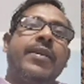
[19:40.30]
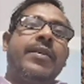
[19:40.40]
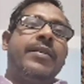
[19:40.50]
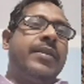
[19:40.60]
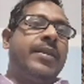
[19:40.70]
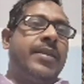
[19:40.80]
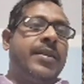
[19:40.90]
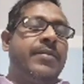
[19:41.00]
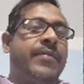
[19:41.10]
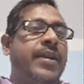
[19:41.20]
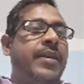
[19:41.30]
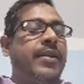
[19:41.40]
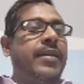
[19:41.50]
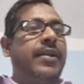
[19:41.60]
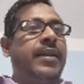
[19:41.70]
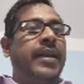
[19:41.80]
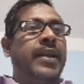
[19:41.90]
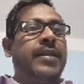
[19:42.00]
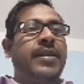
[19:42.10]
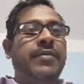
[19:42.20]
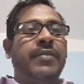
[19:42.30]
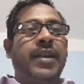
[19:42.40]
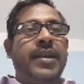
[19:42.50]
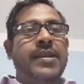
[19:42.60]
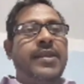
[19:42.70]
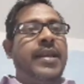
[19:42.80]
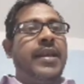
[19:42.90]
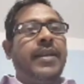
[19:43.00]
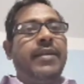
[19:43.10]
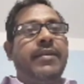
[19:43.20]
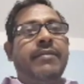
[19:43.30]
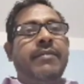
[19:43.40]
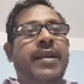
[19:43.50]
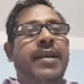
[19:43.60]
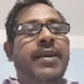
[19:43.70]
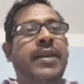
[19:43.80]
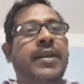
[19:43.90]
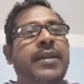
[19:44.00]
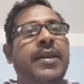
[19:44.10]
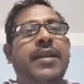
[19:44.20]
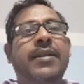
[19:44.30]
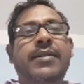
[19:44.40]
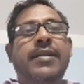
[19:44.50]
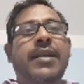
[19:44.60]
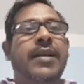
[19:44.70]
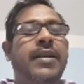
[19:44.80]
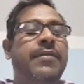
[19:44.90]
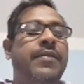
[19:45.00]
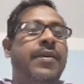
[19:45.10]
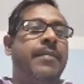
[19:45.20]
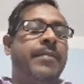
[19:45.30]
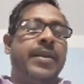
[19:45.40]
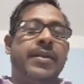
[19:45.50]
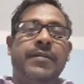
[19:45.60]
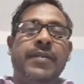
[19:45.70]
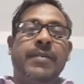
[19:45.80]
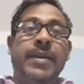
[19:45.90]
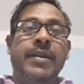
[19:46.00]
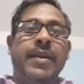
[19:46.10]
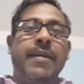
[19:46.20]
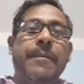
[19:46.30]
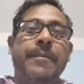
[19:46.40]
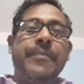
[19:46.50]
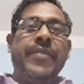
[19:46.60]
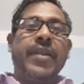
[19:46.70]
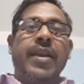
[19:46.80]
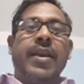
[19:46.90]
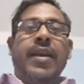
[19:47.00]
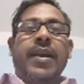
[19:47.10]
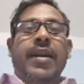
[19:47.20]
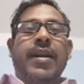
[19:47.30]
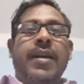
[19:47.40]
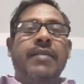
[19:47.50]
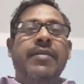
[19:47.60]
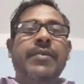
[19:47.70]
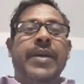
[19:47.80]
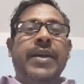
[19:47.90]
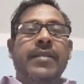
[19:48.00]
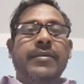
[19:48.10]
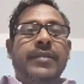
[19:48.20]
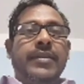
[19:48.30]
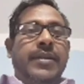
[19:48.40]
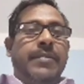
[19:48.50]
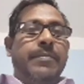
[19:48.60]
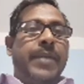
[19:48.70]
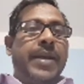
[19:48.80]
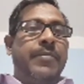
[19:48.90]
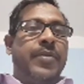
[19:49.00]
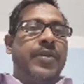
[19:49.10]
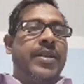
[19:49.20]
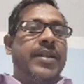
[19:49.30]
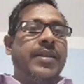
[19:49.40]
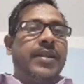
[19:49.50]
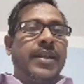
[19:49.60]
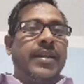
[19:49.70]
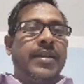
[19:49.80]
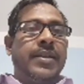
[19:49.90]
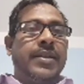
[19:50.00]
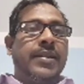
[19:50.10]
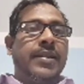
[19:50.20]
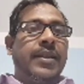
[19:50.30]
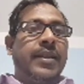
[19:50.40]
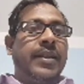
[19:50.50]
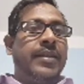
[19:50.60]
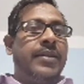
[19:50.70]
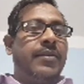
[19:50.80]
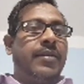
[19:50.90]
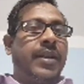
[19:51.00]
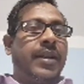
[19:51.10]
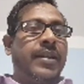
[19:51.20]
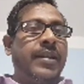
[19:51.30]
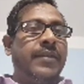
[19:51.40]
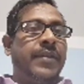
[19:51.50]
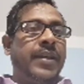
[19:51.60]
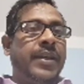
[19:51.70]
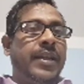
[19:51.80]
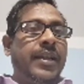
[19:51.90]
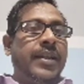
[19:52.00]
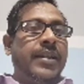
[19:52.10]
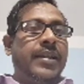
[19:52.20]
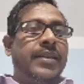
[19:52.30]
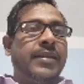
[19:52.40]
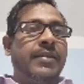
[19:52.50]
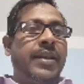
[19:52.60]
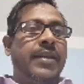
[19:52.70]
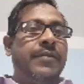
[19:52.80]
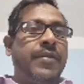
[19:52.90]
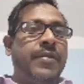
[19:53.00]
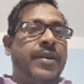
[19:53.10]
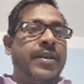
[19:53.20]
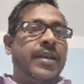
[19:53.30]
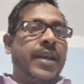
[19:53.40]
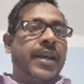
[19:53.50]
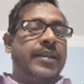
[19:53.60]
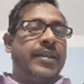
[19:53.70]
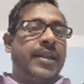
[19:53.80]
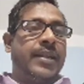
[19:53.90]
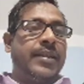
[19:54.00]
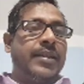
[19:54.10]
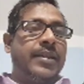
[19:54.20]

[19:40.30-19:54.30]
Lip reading: This is one legacy we can say regarding the study of Kamet of Himalaya. However, by modern standards, it is a relatively straightforward ascent